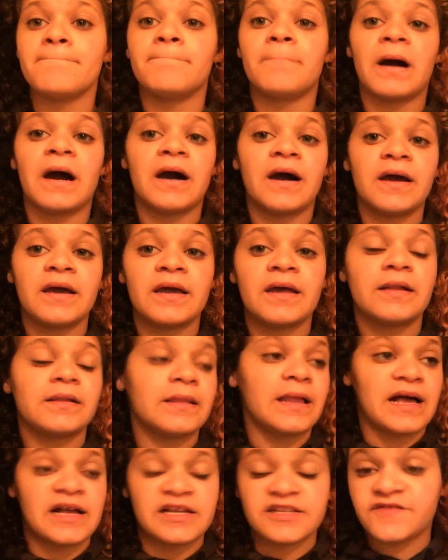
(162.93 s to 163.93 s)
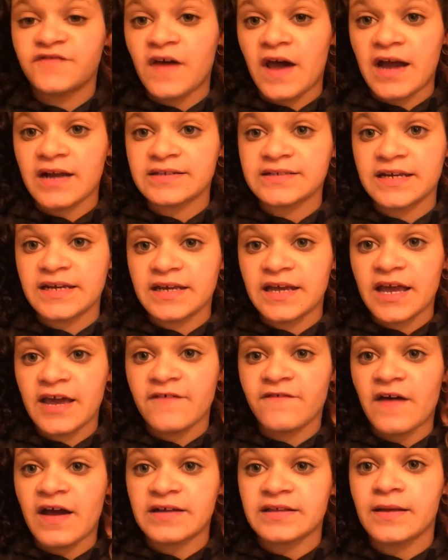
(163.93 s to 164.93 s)
My last fact, aka
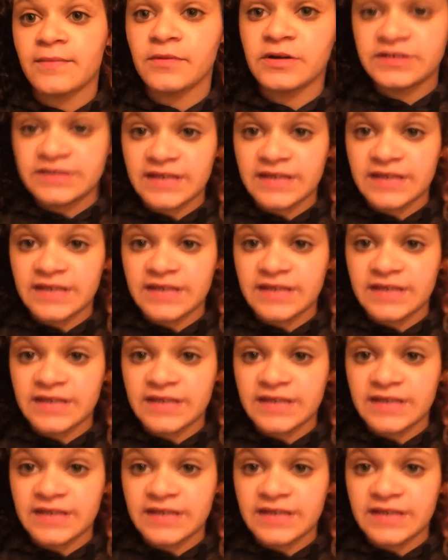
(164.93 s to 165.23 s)
fact number